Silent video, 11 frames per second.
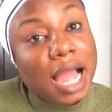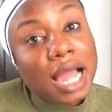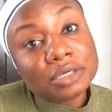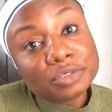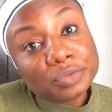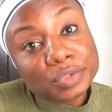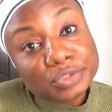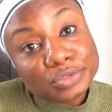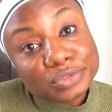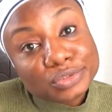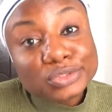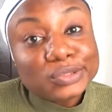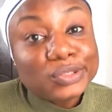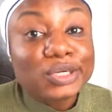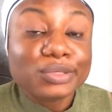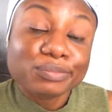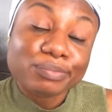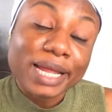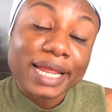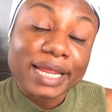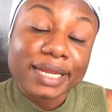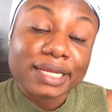I don't know what to do. So
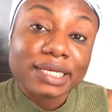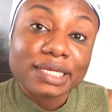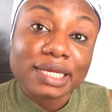my